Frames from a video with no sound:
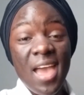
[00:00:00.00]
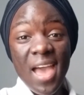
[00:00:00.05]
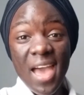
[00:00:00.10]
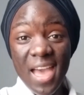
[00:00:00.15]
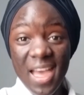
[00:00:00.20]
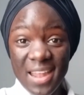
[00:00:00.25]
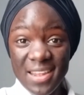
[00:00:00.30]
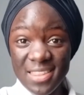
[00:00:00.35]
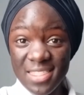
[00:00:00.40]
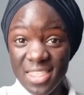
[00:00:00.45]

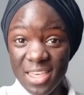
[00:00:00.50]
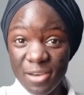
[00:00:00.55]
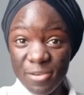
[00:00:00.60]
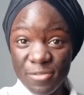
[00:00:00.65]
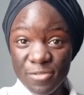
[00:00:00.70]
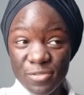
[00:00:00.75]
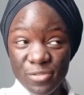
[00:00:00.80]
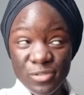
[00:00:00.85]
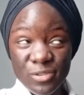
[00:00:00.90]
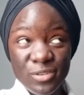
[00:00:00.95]
And the
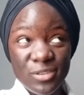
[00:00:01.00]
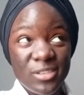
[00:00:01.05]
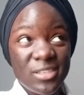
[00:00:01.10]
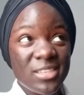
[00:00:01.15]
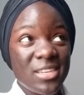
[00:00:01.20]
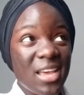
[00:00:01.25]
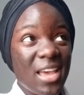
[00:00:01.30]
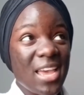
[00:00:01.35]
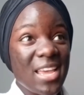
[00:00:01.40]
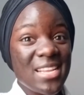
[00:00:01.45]
food,
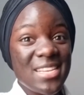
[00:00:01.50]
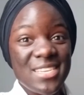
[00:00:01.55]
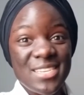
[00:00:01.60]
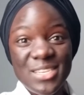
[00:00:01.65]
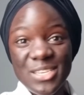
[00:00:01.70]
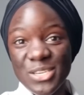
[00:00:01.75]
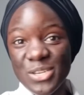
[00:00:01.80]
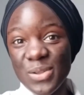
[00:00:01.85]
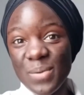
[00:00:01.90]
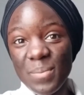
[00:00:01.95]
I
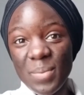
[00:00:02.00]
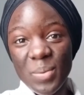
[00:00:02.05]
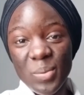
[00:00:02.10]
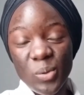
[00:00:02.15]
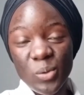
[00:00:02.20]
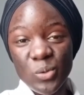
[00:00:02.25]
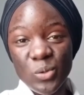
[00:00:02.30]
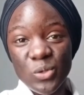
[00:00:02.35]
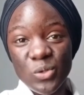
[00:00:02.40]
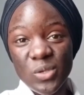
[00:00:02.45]
didn't know people
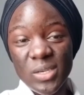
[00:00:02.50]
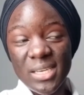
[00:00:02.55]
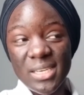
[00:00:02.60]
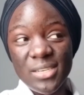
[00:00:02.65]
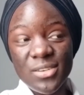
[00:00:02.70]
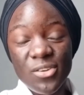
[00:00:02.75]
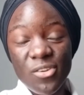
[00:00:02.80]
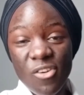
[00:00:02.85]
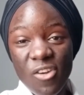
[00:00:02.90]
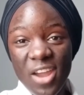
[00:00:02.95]
would
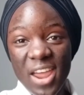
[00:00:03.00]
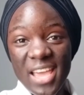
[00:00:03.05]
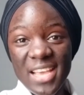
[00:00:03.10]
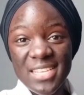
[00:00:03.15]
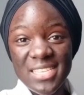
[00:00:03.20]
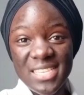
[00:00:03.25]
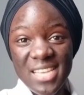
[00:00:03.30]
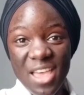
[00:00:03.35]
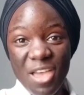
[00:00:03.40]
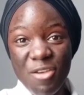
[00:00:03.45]
eat
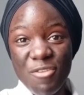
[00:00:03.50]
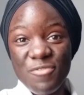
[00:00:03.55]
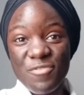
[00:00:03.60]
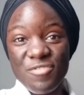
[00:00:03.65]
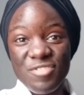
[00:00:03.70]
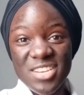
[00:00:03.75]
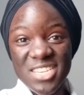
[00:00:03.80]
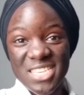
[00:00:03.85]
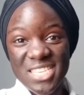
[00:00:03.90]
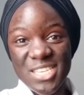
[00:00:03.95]
rice every
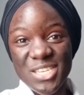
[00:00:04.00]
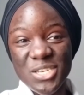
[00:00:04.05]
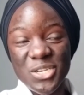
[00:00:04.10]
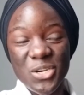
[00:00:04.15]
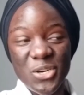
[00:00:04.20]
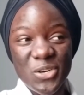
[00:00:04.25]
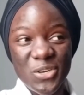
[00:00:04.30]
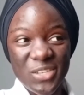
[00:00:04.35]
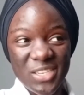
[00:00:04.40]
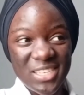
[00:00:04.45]

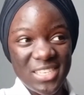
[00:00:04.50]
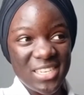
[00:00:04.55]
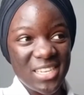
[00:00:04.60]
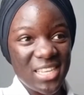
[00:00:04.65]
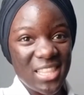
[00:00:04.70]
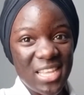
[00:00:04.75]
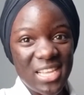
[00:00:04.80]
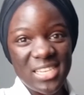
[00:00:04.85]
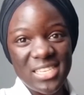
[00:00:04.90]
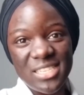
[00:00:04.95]
single day.
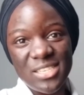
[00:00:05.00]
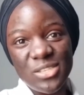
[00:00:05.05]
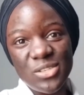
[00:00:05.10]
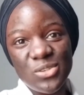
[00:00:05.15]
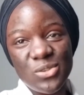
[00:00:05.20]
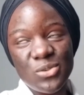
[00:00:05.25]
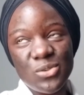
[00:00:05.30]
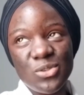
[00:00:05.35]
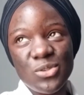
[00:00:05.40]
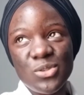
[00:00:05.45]
That is
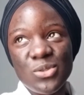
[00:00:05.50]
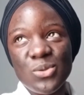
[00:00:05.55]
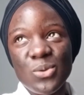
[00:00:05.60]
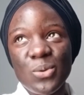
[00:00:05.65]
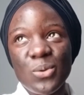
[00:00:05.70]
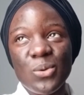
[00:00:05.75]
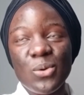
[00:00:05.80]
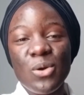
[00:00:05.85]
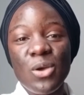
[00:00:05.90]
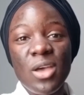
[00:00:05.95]
not
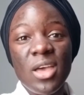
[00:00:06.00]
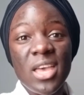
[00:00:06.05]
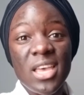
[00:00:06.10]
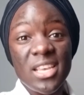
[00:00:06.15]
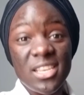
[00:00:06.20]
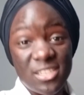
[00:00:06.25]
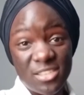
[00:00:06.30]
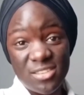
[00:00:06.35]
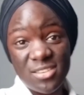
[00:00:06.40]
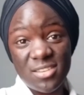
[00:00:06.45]
so.
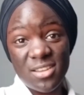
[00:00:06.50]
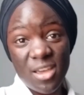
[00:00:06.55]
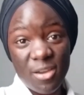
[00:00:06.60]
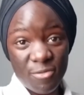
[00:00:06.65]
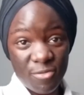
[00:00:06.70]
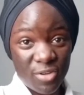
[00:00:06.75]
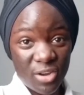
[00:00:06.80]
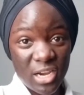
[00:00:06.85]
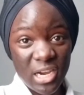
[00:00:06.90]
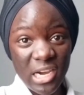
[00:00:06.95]
East
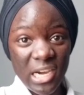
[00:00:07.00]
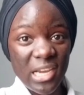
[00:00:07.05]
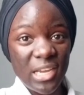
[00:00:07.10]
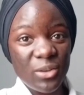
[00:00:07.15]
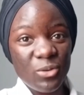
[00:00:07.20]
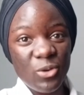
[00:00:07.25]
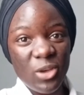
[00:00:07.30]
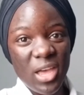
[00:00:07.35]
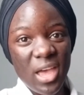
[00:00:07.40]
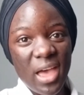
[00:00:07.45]
African
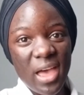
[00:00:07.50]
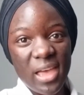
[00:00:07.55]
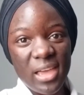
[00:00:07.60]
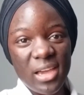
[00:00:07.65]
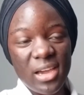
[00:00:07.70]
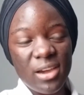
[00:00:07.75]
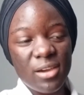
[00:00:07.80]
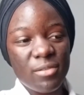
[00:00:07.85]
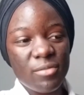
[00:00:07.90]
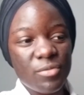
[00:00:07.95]
where I
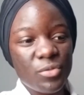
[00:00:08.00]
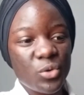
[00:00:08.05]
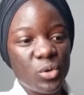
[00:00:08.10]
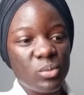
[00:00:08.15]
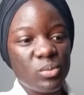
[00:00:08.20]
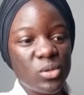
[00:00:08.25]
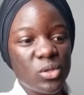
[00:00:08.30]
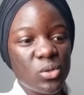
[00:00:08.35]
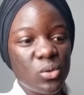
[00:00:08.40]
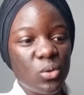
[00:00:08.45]
come from.
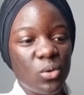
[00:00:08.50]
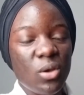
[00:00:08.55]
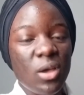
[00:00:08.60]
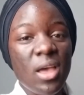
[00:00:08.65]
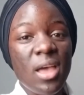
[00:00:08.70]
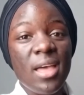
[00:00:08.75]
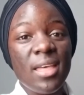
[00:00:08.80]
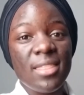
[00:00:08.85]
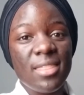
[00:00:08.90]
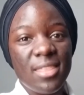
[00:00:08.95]
So
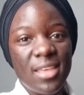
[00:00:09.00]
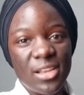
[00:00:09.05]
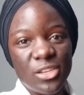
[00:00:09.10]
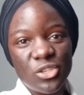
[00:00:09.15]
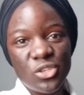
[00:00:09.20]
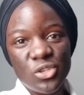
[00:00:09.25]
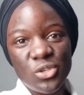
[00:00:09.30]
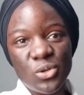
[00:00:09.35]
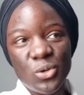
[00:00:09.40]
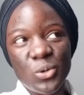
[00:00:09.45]
that
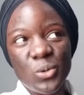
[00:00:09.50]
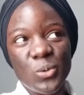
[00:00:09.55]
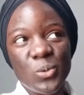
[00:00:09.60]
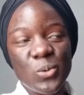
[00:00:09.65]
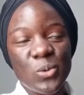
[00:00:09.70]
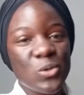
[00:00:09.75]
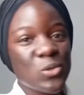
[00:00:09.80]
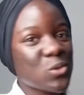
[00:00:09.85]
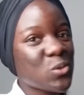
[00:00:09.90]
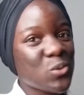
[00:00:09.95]
shock
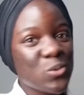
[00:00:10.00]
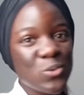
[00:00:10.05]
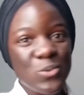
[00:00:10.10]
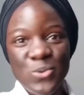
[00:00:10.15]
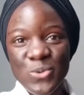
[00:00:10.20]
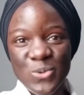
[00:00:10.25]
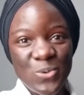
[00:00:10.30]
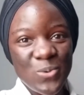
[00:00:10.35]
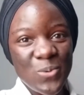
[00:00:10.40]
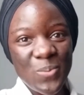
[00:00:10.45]
was too
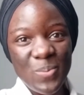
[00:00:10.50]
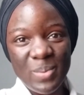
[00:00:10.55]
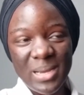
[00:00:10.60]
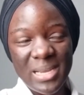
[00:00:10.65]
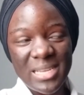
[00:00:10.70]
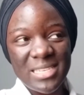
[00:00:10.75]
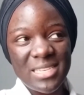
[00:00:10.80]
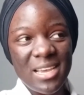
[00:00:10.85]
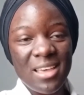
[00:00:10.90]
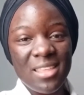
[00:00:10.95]
too
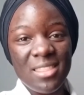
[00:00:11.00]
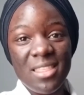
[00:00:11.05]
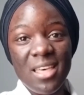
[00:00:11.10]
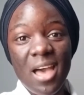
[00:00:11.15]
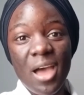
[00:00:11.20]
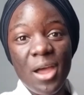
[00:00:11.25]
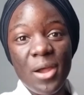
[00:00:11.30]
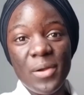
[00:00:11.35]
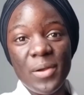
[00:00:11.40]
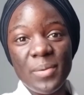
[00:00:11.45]
much and the
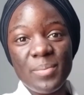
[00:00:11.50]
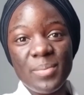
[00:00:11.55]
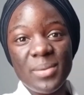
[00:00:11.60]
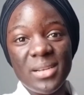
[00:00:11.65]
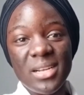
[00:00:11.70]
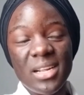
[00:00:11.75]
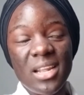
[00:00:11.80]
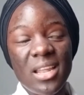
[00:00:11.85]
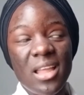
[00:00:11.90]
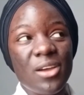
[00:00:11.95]

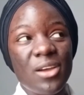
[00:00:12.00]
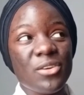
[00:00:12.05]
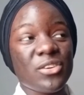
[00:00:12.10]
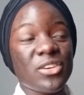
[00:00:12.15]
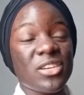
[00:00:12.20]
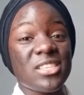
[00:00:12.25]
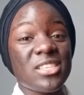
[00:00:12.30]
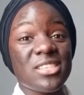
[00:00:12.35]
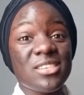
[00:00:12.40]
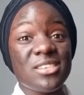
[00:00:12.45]
Arabic language
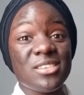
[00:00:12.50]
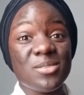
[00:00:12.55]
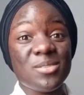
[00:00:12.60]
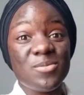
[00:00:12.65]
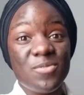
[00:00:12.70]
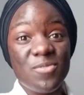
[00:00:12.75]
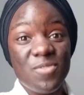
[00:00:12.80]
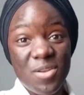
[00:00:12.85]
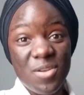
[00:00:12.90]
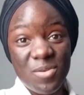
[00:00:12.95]
okay. is
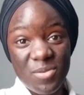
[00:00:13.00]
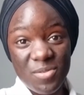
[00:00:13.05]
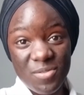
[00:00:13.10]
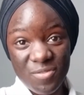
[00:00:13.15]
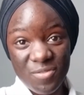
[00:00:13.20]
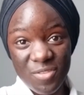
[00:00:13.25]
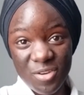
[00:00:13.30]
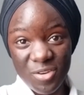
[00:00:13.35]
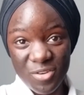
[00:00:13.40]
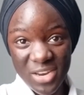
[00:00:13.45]
very
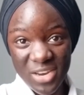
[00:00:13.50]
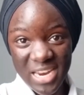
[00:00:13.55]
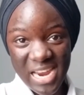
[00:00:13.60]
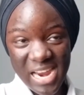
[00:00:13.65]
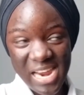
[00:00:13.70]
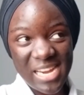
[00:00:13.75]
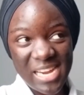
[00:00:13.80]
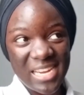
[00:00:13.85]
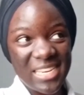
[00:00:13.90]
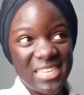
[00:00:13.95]
very mm.
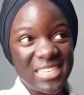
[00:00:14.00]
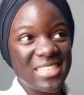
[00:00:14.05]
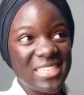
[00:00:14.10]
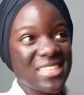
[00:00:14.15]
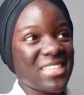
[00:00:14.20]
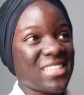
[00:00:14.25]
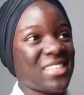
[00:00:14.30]
hard.